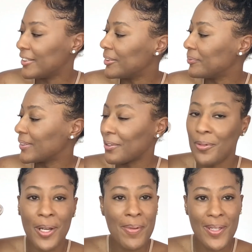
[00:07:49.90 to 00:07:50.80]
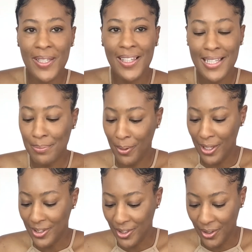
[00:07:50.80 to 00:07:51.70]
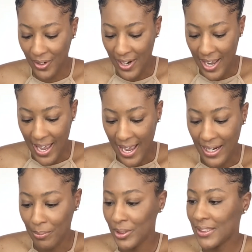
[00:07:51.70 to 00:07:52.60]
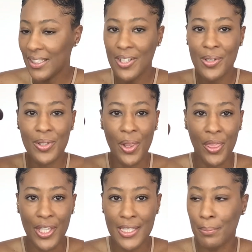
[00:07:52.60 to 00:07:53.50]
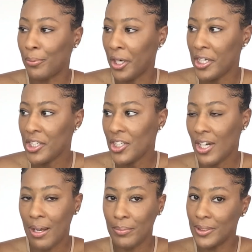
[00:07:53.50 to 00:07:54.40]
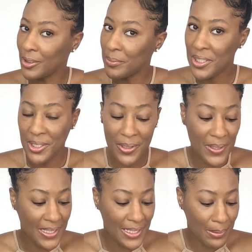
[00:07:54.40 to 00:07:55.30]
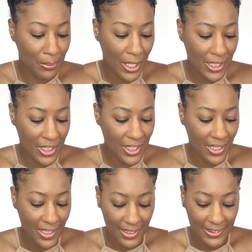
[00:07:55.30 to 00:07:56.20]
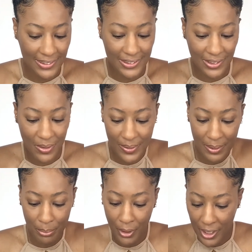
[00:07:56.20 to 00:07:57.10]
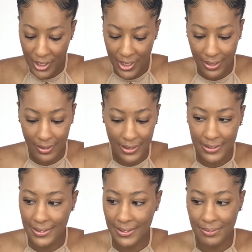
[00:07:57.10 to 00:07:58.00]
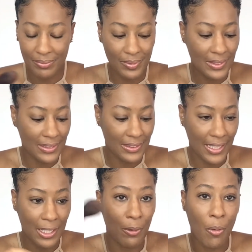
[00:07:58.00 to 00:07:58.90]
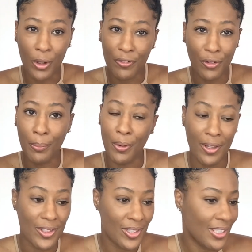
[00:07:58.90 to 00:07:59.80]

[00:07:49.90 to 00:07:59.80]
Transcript: So we're gonna be using this bronzer, and I'm just gonna use this brush. I'm assuming she used this brush because this is the only brush that looks like it will work for a bronze,